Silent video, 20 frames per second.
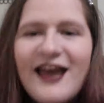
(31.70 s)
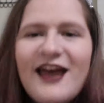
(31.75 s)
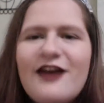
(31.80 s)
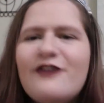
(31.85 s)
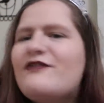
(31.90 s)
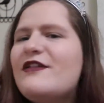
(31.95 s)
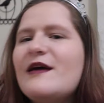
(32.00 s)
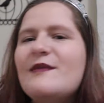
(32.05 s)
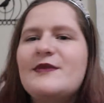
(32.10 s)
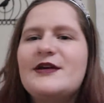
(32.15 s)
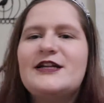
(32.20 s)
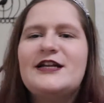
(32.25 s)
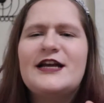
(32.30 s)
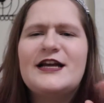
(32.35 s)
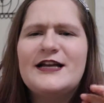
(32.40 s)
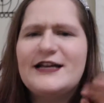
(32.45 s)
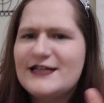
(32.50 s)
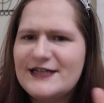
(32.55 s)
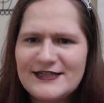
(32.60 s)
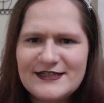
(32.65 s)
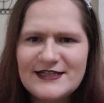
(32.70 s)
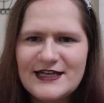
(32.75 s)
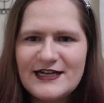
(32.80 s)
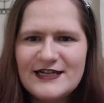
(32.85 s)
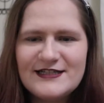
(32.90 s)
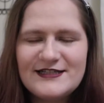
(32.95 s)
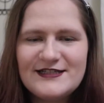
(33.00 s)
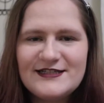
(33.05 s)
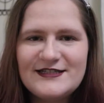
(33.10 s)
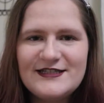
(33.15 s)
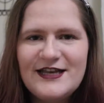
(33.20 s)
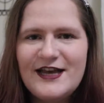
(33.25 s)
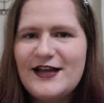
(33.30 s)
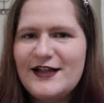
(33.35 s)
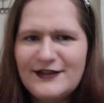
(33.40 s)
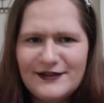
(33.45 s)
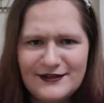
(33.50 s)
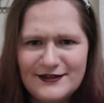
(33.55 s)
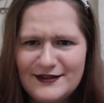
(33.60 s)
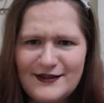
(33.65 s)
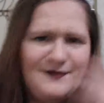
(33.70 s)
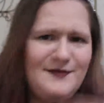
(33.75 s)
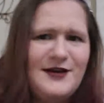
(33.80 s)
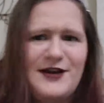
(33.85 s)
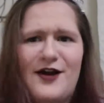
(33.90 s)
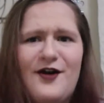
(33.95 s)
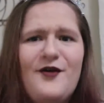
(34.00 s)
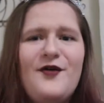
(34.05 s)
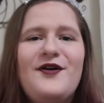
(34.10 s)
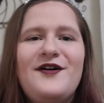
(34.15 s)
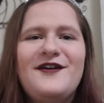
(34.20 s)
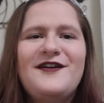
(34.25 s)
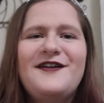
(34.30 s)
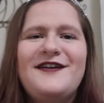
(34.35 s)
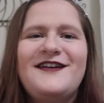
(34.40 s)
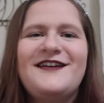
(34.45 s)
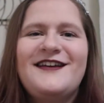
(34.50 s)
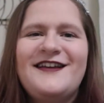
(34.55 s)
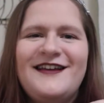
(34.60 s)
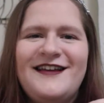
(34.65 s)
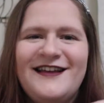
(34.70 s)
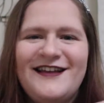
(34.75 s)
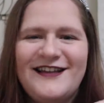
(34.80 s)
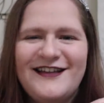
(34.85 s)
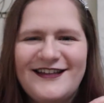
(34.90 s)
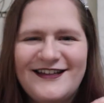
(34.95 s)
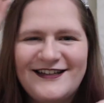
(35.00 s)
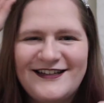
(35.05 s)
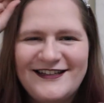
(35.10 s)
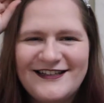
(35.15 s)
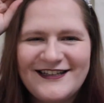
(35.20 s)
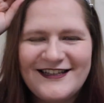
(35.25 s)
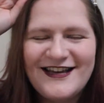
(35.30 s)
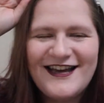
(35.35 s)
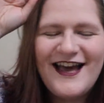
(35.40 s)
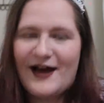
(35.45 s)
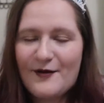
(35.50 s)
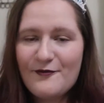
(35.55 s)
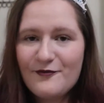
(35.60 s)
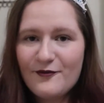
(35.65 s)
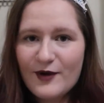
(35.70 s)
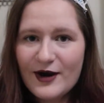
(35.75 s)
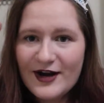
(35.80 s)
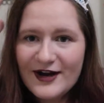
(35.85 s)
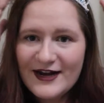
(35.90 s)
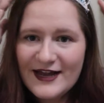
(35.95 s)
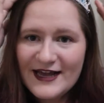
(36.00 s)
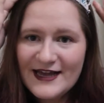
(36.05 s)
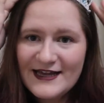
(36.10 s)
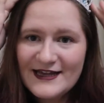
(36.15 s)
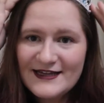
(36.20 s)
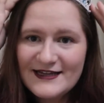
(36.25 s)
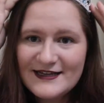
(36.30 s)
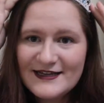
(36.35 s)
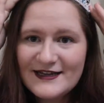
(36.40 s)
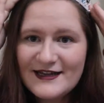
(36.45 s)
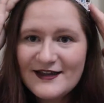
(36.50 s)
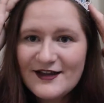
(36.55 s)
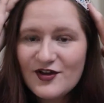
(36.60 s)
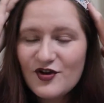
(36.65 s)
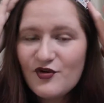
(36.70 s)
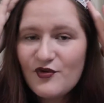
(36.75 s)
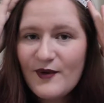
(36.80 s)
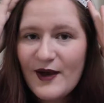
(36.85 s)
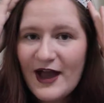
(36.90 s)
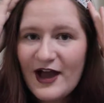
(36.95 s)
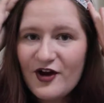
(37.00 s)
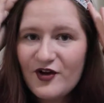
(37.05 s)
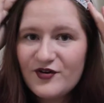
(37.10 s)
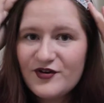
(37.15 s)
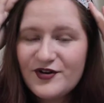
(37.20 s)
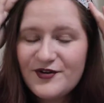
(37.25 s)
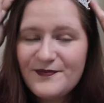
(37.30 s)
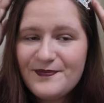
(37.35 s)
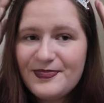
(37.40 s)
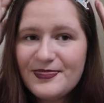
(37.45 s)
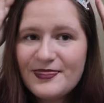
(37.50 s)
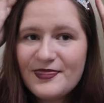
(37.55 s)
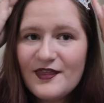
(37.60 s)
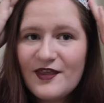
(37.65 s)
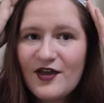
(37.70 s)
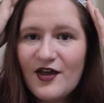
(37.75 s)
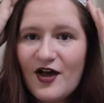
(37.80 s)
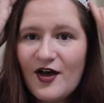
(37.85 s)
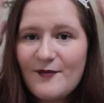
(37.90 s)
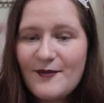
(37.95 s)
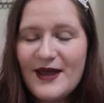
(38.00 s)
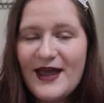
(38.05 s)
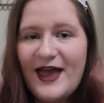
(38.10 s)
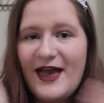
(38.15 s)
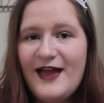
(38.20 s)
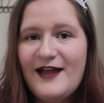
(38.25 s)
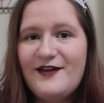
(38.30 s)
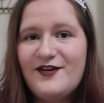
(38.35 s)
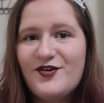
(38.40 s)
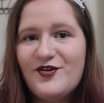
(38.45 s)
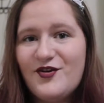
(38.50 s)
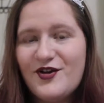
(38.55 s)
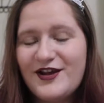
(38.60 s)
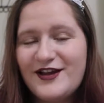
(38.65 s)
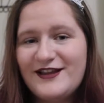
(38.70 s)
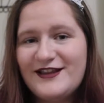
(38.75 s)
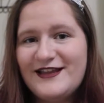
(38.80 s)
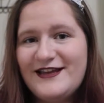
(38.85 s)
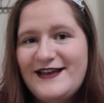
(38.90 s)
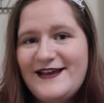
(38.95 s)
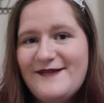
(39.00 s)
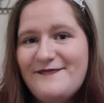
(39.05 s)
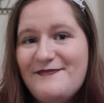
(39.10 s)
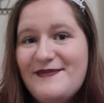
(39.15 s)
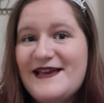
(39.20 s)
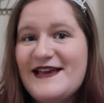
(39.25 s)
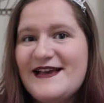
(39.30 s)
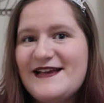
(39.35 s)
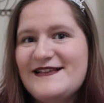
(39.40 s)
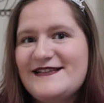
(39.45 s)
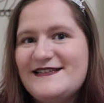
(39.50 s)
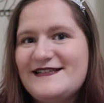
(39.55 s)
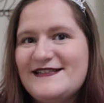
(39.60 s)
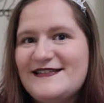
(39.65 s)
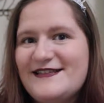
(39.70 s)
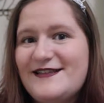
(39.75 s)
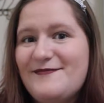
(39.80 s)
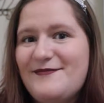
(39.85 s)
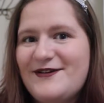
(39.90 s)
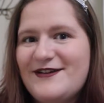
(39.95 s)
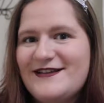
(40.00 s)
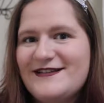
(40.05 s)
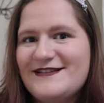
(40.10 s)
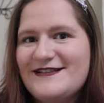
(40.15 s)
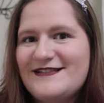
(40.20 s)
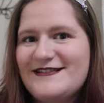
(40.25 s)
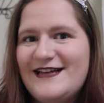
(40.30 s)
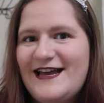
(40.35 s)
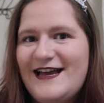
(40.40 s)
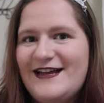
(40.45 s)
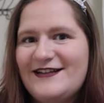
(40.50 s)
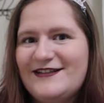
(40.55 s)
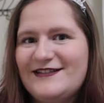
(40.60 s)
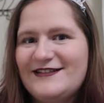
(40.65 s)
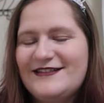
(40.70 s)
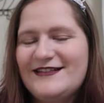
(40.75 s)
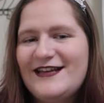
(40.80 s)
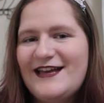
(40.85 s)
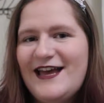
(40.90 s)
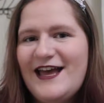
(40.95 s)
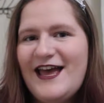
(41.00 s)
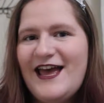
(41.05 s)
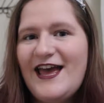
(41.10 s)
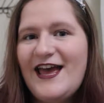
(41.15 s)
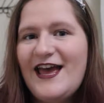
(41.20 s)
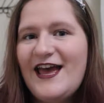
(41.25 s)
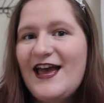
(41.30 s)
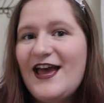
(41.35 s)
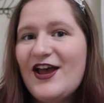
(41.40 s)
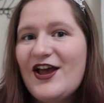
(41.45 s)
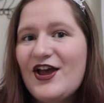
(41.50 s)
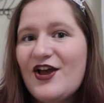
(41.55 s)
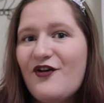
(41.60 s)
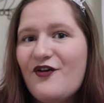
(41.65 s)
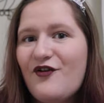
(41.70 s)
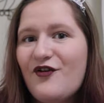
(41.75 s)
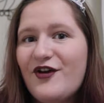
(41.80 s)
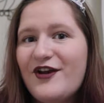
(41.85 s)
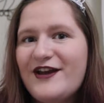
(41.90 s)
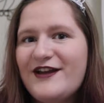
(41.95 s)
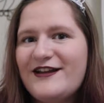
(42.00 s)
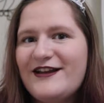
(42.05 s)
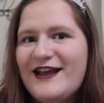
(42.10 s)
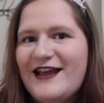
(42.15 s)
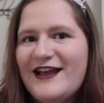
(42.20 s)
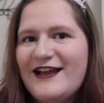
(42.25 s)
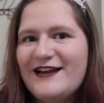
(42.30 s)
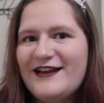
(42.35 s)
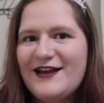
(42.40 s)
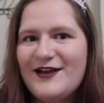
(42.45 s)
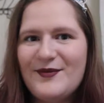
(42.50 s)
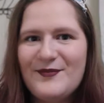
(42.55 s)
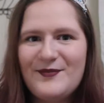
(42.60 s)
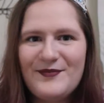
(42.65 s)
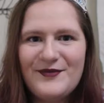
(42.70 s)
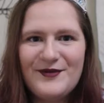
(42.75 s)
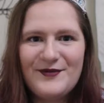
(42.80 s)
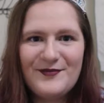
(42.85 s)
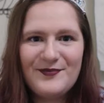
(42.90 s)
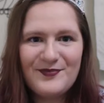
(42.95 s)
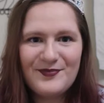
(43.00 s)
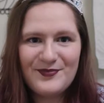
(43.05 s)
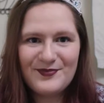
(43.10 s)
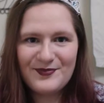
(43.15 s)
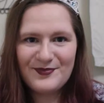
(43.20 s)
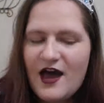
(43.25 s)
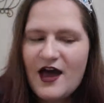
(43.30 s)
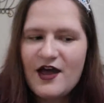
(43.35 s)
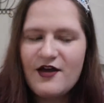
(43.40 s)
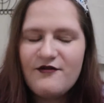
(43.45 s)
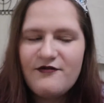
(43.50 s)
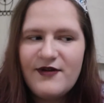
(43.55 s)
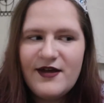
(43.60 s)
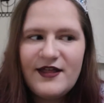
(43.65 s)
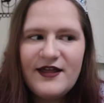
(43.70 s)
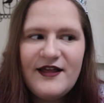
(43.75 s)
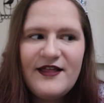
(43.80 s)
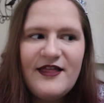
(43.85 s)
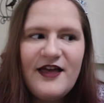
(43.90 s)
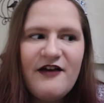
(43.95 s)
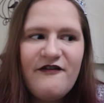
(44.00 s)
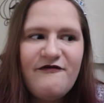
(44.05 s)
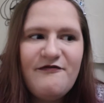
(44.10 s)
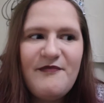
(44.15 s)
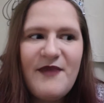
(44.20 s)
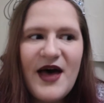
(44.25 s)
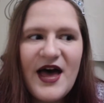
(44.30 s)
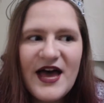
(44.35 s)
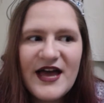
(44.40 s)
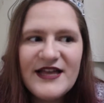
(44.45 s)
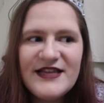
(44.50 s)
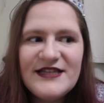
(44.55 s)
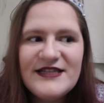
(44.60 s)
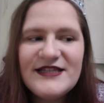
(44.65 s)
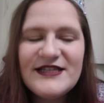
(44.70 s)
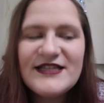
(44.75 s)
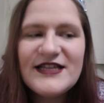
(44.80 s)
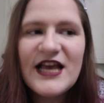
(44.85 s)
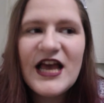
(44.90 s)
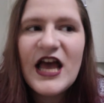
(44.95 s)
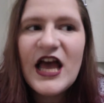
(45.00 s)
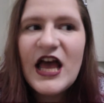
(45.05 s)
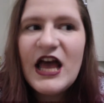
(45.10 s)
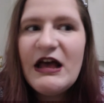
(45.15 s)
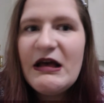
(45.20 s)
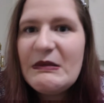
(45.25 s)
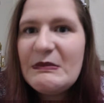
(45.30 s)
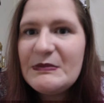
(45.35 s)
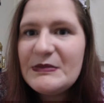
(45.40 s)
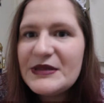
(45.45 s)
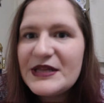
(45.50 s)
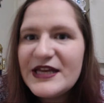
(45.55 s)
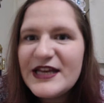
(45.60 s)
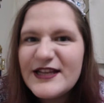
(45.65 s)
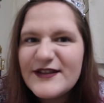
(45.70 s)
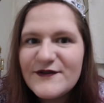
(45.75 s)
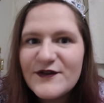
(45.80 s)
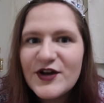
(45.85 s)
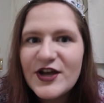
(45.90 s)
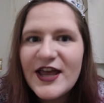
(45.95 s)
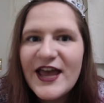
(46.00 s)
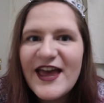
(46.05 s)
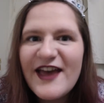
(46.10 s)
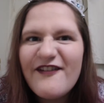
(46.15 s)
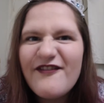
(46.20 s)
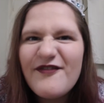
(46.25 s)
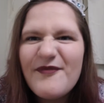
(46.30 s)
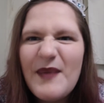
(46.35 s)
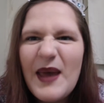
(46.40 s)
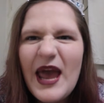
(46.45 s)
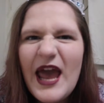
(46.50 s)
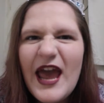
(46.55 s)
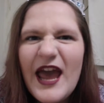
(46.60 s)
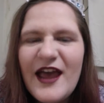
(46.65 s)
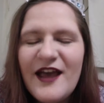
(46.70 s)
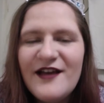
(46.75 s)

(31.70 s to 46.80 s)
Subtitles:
If that made any sense, let me know. I'm wearing a crown on my head crookedly because the book is entitled Crooked Kingdom. I really love puns. Please forgive me.